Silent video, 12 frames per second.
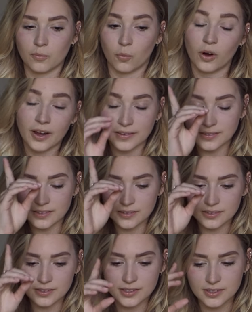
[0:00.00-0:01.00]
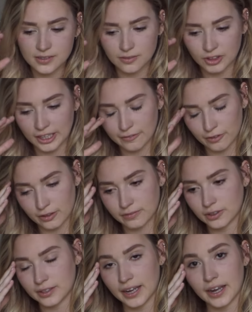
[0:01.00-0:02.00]
once, like for a
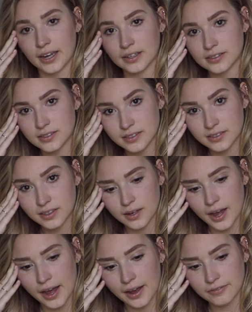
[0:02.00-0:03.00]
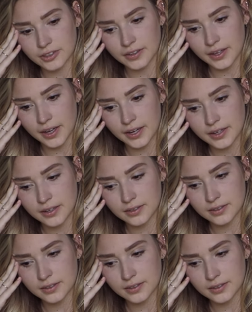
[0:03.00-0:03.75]
few days after that,